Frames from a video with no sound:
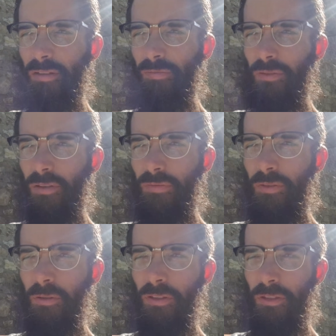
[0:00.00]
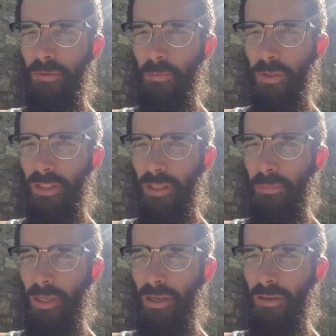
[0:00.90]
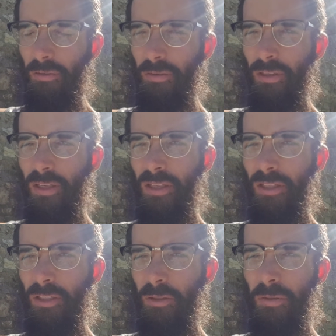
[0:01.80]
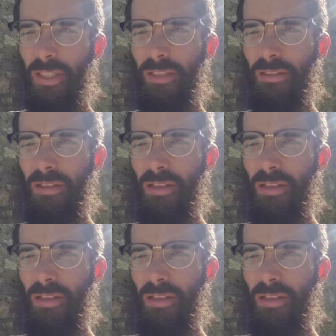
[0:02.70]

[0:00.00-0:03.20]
for the future, which I'm now doing,